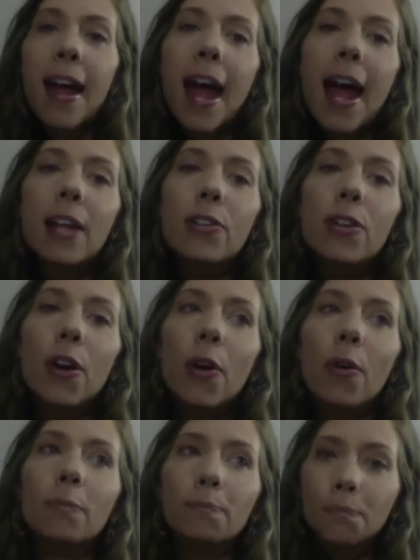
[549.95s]
And
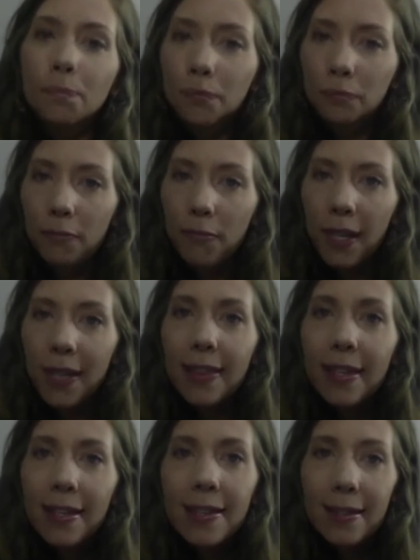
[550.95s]
so
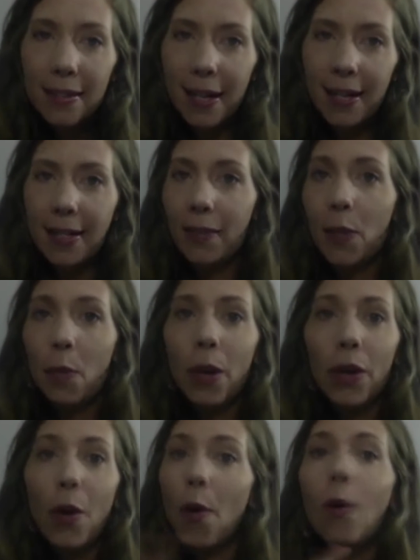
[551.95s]
this is an activity where
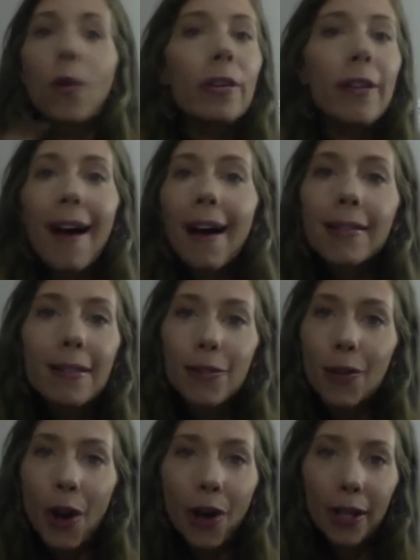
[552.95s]
the whole class is
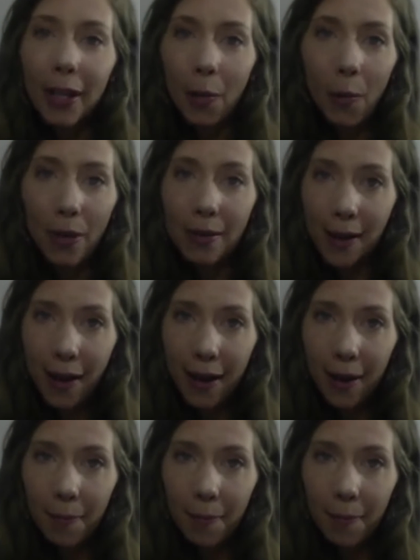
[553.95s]
talking at one time.